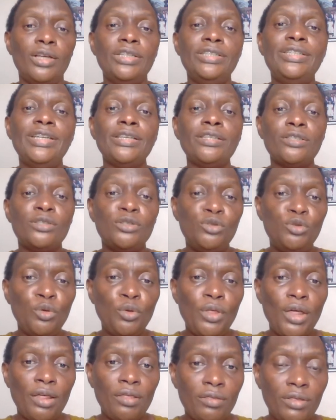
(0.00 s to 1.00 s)
Just do
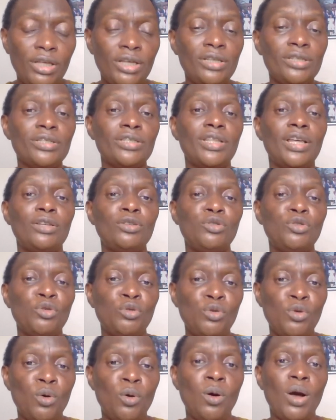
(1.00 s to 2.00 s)
the things that you
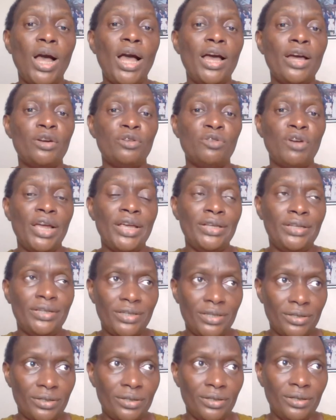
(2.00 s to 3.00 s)
know are right.
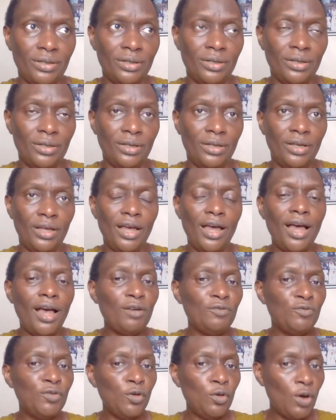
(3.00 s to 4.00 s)

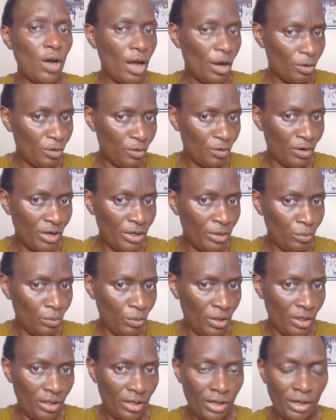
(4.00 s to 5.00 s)
Have you agreed
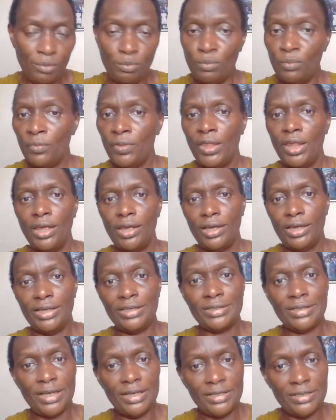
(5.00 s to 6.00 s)
with him? He
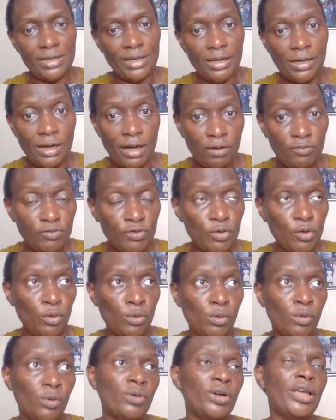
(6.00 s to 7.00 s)
says he loves you
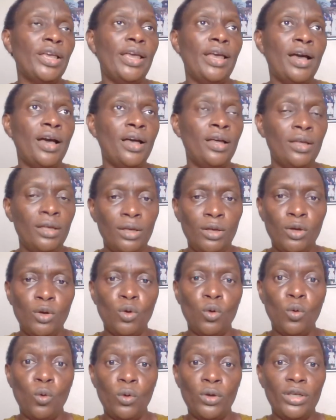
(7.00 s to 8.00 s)
long hair,
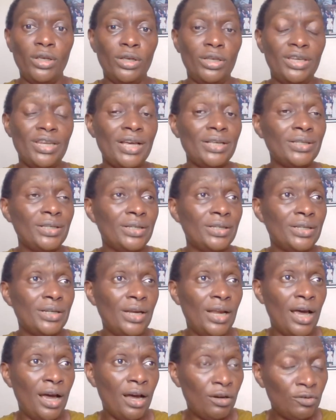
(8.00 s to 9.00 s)
or he doesn't
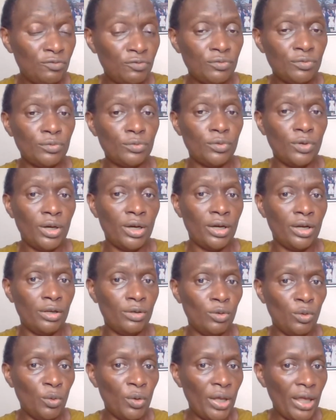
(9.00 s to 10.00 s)
love
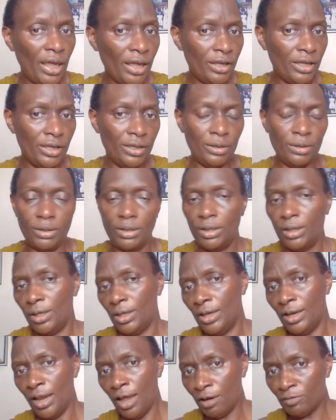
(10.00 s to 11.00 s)
long hair.
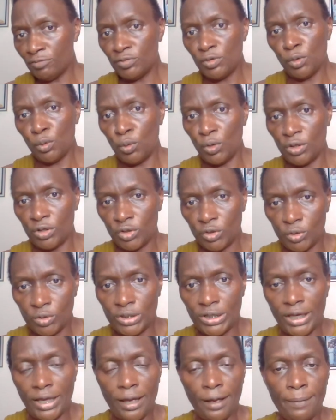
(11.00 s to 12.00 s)
He loves you with
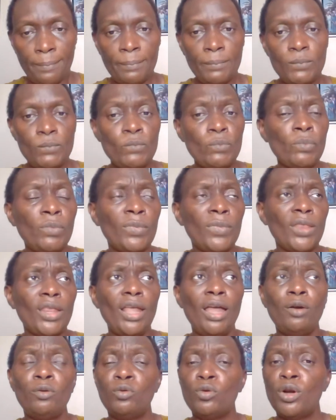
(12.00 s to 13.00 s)
short hair.
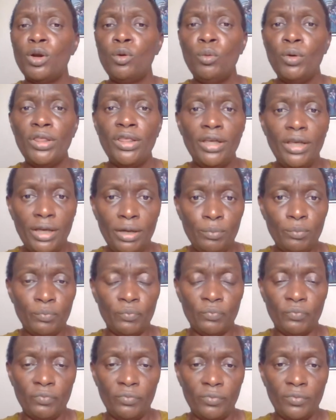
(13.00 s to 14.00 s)
Agree with
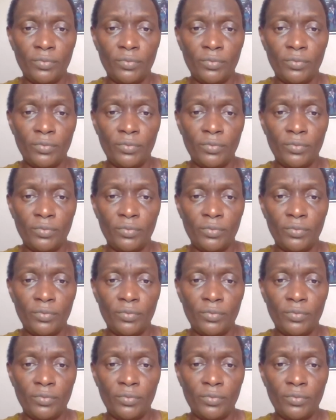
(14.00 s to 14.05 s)
him.